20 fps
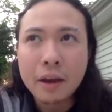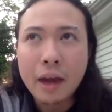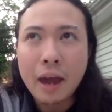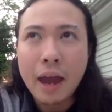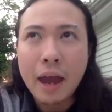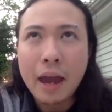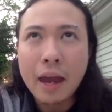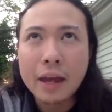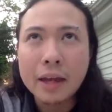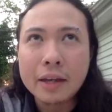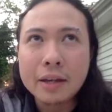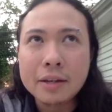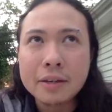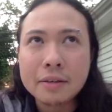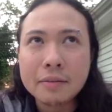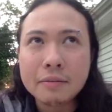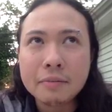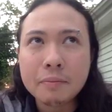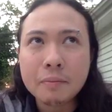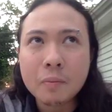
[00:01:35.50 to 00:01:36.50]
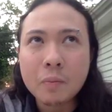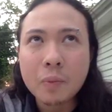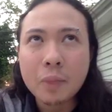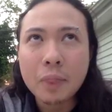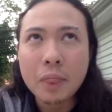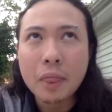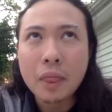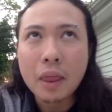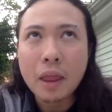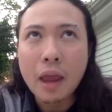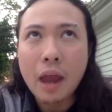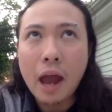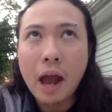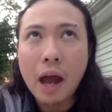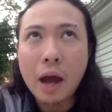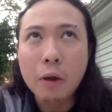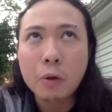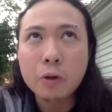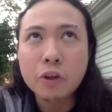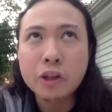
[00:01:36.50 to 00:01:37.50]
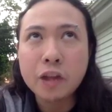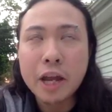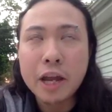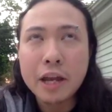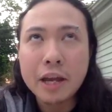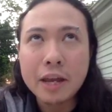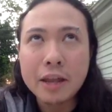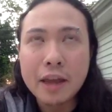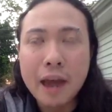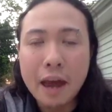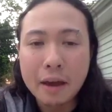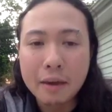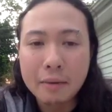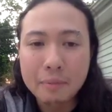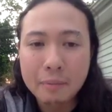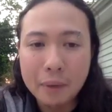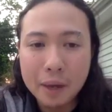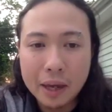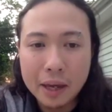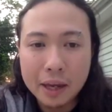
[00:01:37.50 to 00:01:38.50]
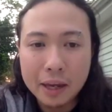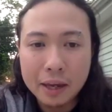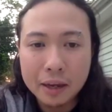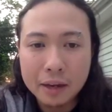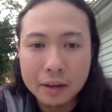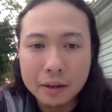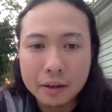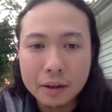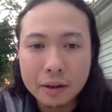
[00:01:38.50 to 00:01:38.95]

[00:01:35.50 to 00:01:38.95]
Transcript: And how shaking that can be